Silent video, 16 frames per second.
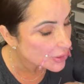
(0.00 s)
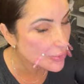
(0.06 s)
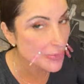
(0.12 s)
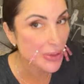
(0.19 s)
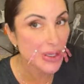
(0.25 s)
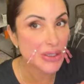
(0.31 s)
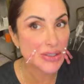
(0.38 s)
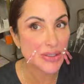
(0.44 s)

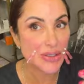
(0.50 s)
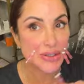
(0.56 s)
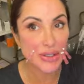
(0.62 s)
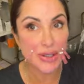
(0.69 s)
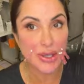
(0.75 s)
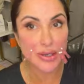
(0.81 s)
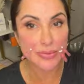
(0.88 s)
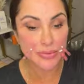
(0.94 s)
because there's a
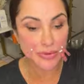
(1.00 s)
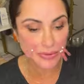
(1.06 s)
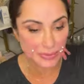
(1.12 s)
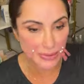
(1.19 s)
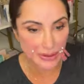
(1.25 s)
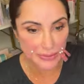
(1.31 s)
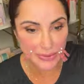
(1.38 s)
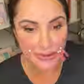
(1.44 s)
lot of
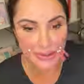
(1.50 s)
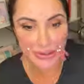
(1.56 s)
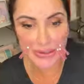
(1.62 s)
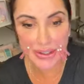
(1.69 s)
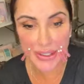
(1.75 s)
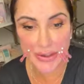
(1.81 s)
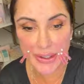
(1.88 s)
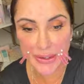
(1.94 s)
movement in this
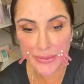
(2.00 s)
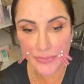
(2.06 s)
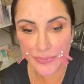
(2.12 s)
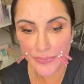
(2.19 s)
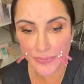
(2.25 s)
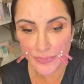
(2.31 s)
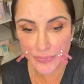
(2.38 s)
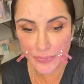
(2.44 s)
area.
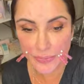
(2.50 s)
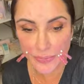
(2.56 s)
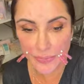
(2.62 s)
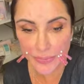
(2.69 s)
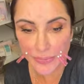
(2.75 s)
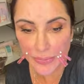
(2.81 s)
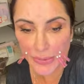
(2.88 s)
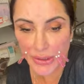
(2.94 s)

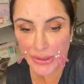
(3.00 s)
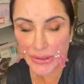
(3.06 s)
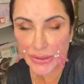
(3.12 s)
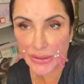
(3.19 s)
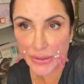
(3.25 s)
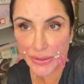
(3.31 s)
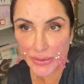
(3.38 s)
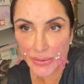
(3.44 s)

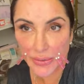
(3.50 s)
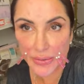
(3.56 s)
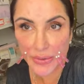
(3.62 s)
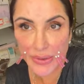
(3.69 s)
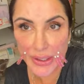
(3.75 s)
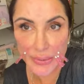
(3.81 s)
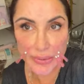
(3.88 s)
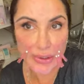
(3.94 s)
So
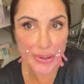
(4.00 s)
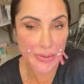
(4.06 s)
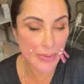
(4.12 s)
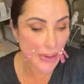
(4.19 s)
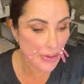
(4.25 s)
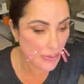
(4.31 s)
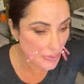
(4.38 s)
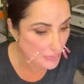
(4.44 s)
they will
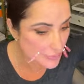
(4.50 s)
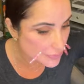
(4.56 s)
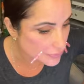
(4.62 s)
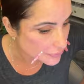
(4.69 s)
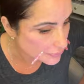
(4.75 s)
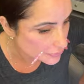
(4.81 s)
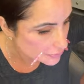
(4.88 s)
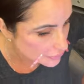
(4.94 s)
come out,
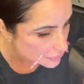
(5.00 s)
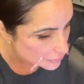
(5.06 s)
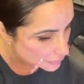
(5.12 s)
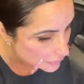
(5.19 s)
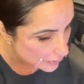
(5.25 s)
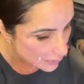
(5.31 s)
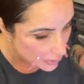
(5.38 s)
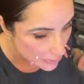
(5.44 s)

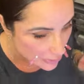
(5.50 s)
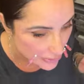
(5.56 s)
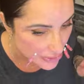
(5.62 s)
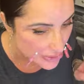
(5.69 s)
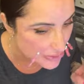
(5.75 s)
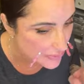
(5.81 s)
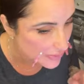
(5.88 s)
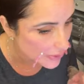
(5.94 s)
which
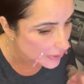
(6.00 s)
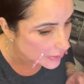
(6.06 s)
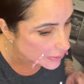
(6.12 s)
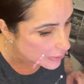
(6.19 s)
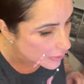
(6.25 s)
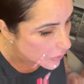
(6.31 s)
is fine.